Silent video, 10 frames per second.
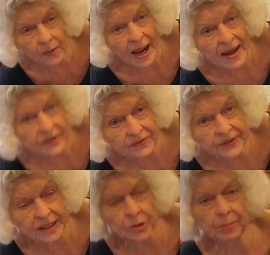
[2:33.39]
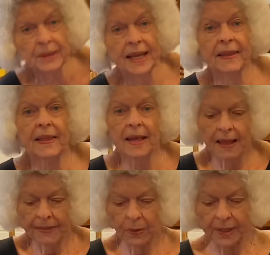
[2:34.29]
I have a finger play
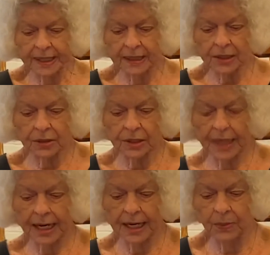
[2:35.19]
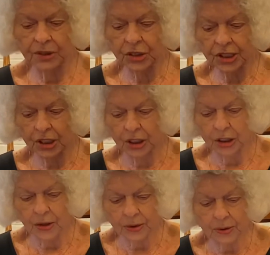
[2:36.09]
that we can do today, and we're just going to
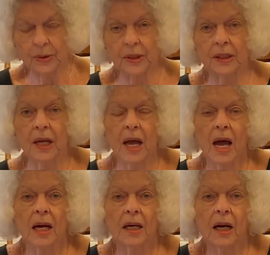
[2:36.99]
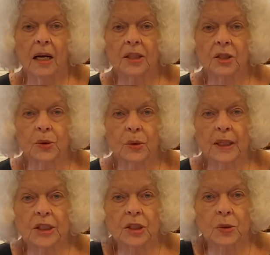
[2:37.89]
go through the story
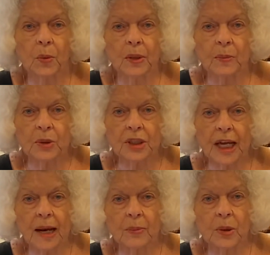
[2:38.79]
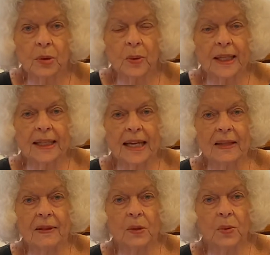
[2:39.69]
just one more time real quickly,
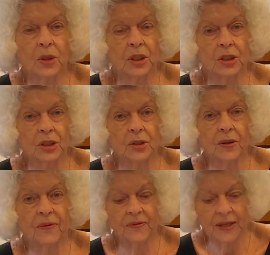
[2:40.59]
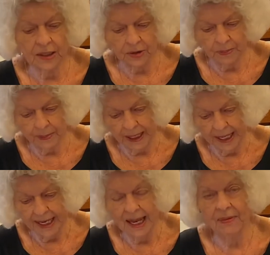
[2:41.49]
and then we're going to do the finger
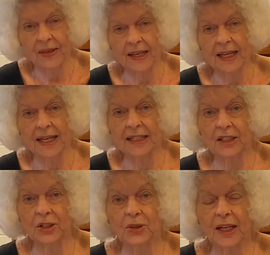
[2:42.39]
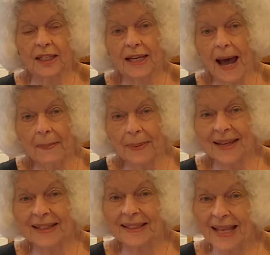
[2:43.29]
play at the end, and you can copy
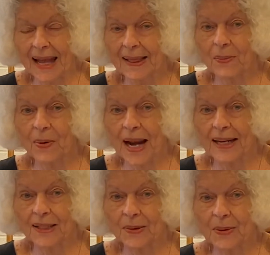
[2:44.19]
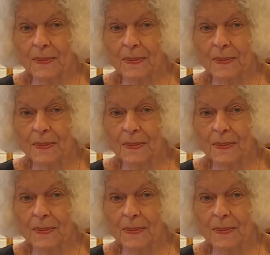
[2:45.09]
exactly what I do with